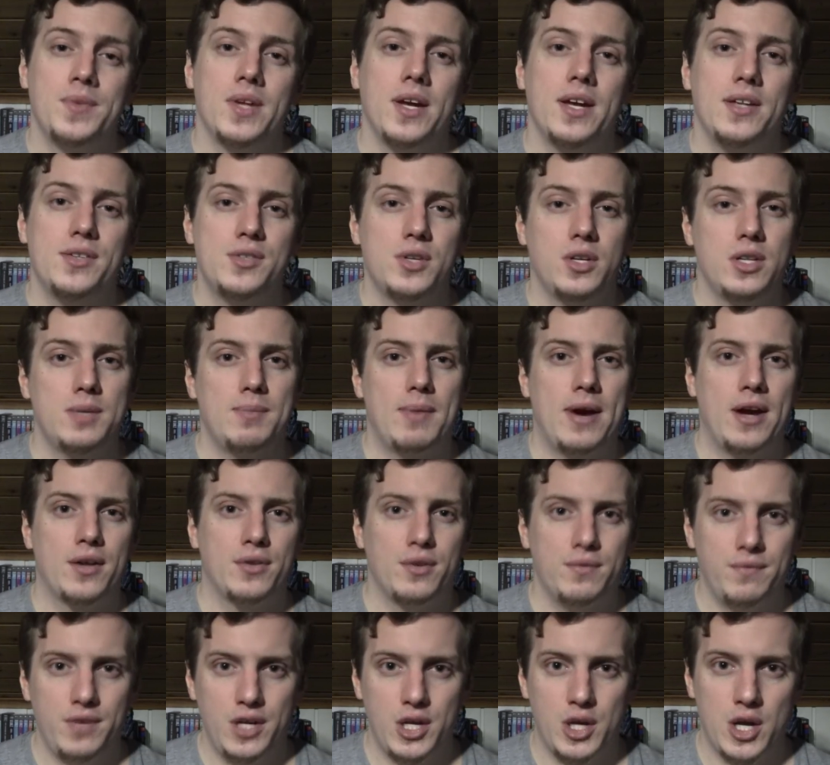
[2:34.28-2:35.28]
until the
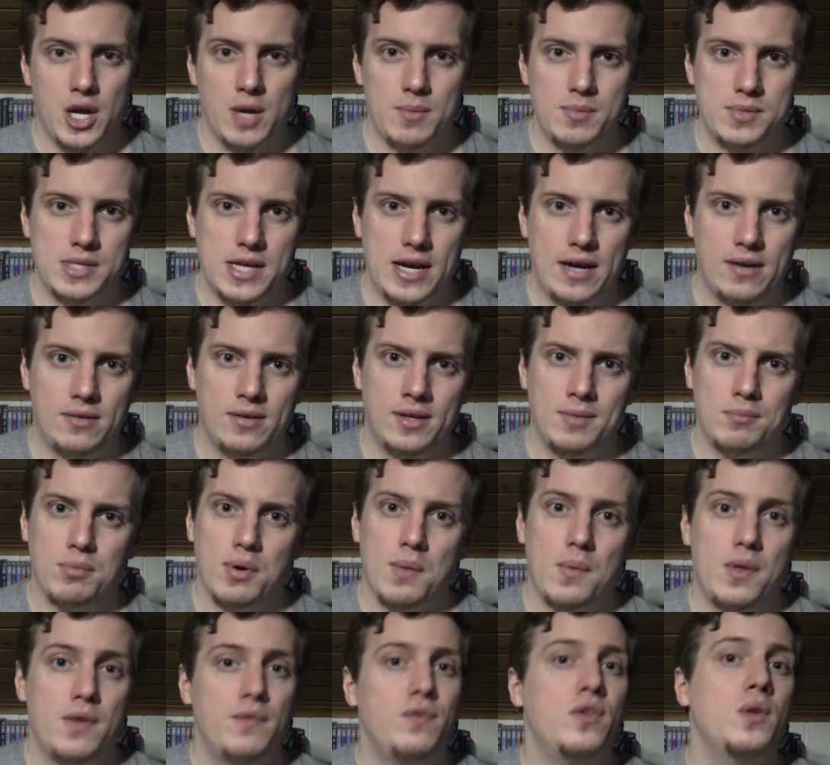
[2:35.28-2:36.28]
marathon video comes out, and
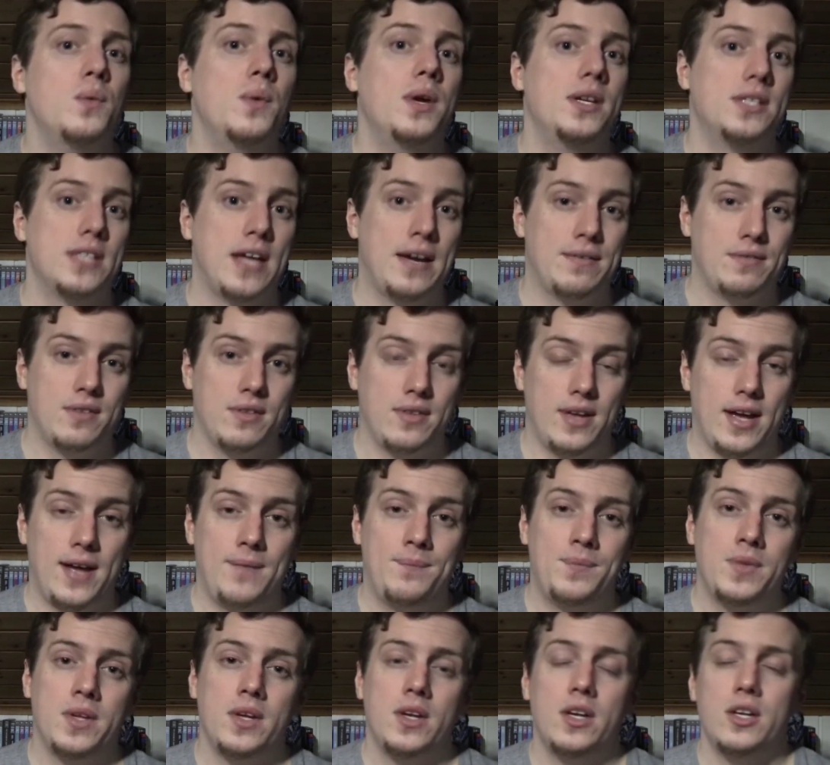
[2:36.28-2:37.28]
probably a few weeks after that.